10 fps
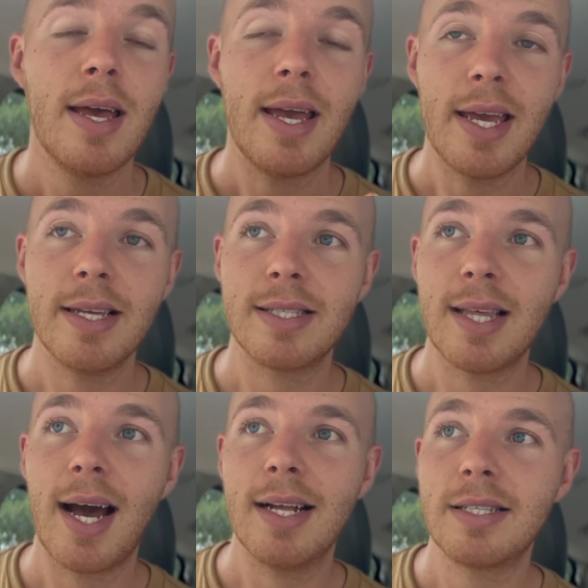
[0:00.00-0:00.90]
is
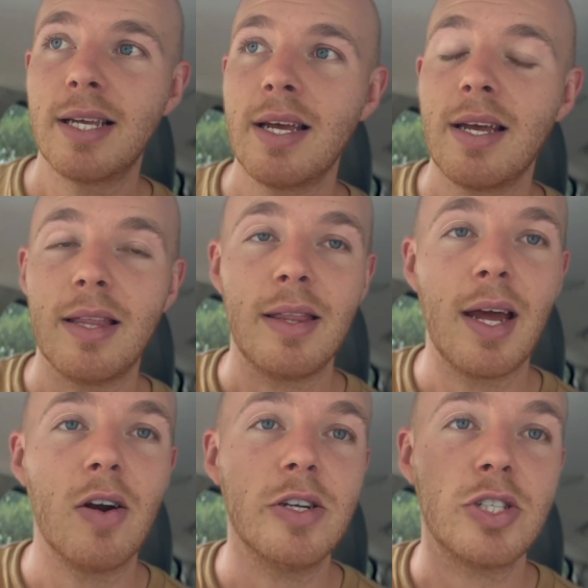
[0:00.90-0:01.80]
that
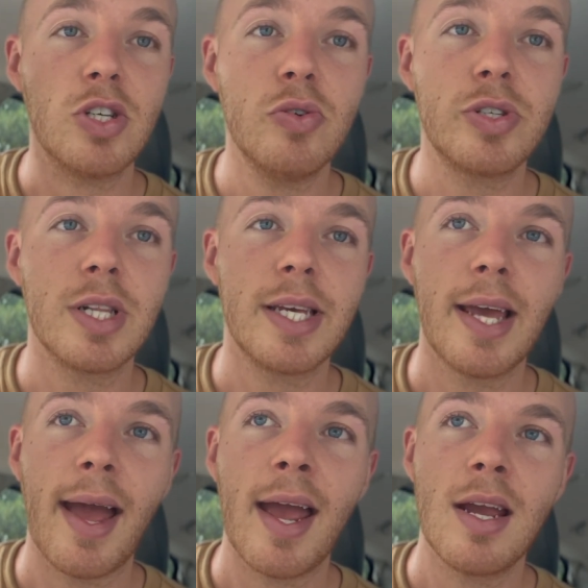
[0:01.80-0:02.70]
there is usually
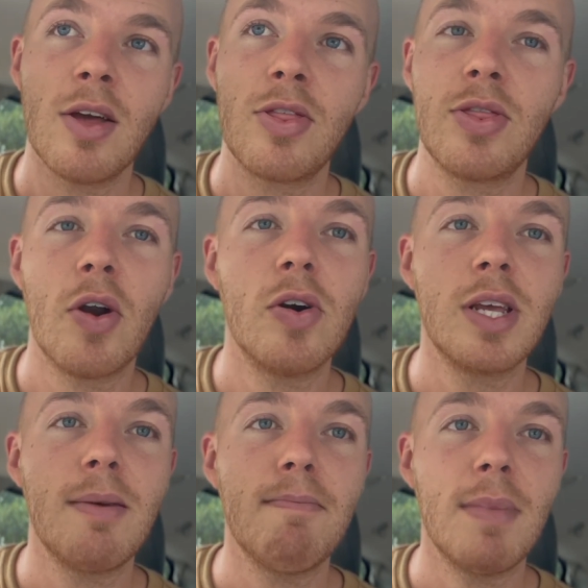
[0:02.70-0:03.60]
a
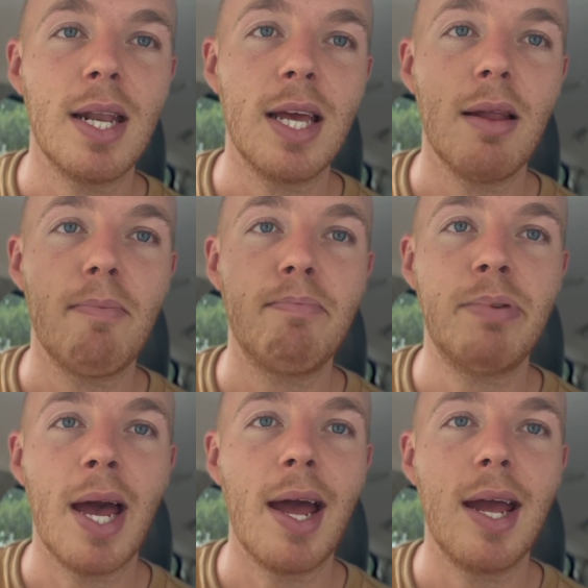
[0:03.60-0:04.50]
30-minute
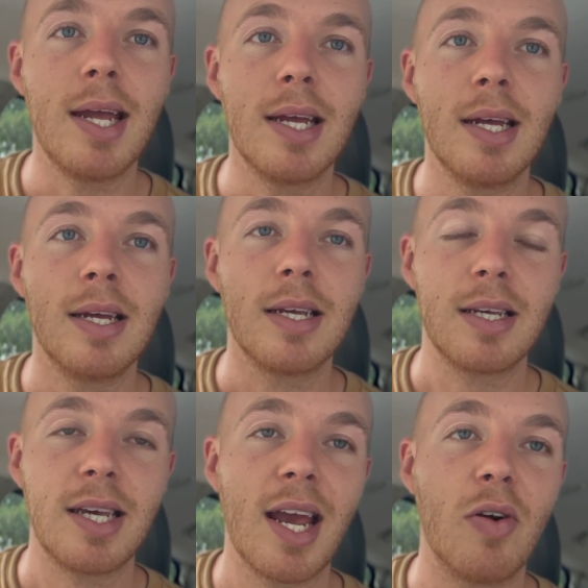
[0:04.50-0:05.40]
pay
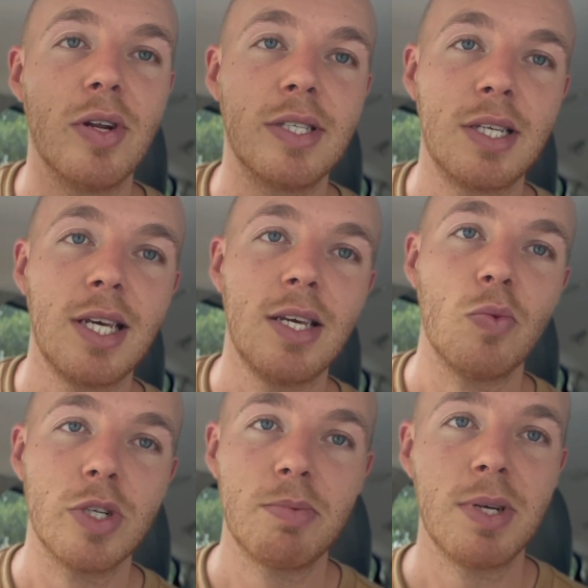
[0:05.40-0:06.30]
guarantee,
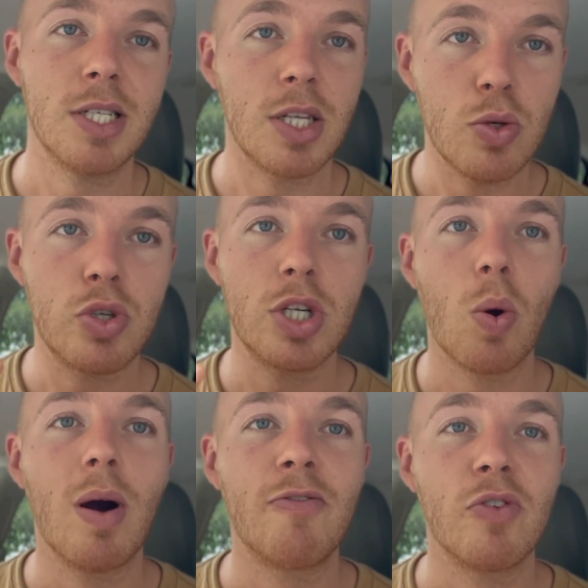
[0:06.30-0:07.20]
which means you show
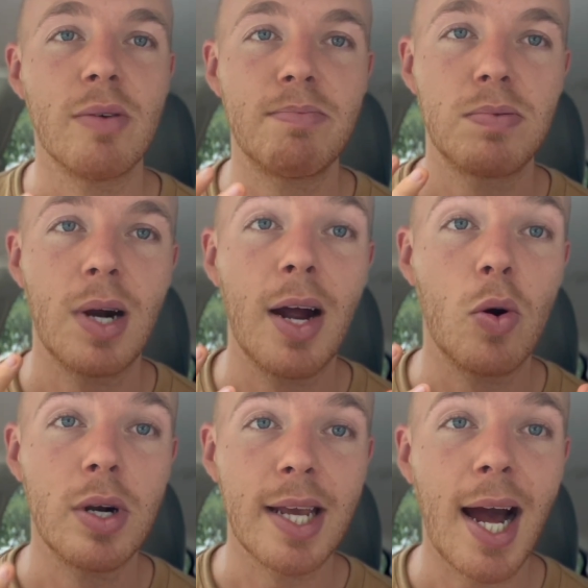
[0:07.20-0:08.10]
up for the
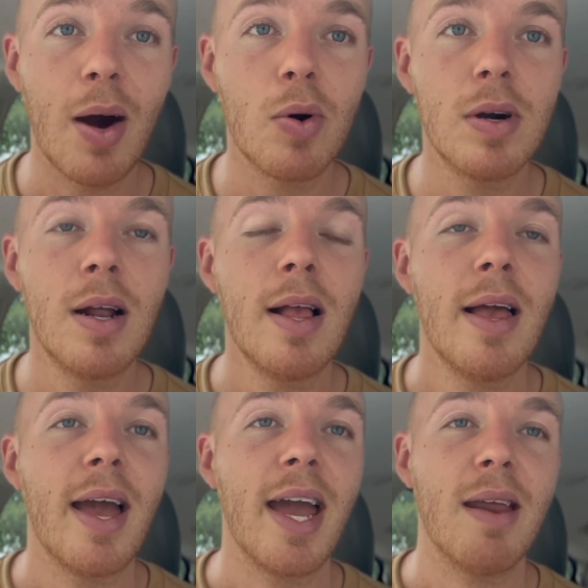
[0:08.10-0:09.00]
priority hour
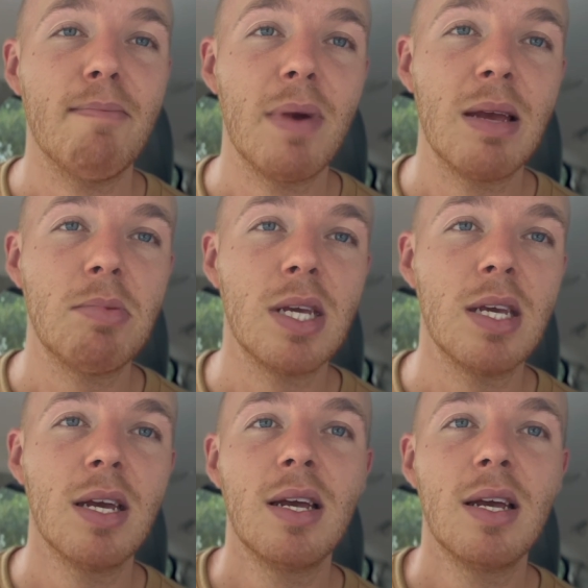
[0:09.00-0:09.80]
and maybe,